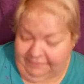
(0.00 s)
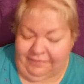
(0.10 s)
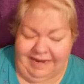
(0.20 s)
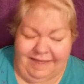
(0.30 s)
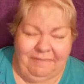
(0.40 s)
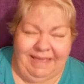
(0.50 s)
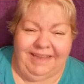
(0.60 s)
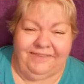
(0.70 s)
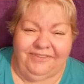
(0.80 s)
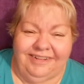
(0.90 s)
what I
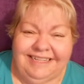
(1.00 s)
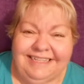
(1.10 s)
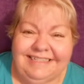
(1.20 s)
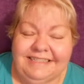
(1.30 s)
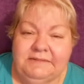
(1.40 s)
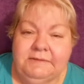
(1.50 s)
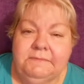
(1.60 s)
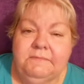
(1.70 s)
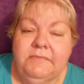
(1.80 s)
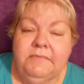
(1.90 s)
paid for this.
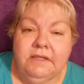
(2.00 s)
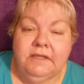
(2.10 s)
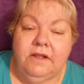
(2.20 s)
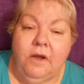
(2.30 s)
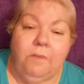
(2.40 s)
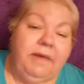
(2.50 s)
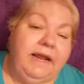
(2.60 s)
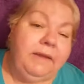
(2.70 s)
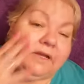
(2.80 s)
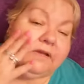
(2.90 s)
No, but
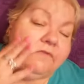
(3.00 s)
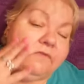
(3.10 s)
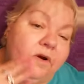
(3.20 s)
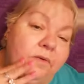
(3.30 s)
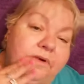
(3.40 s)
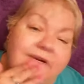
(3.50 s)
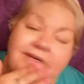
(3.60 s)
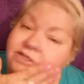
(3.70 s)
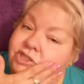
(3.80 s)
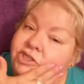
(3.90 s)
I'm looking
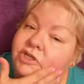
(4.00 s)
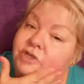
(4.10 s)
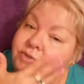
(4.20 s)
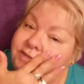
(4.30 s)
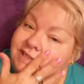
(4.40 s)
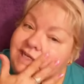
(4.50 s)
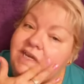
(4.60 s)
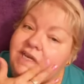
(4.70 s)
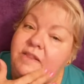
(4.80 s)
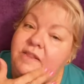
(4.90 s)
forward to
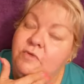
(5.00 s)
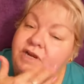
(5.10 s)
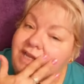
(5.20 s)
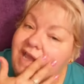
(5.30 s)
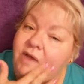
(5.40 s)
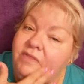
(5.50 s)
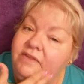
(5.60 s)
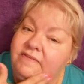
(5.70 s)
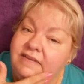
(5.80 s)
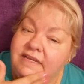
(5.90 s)
seeing in the morning how
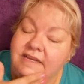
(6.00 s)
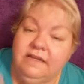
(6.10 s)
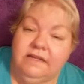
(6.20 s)
this did.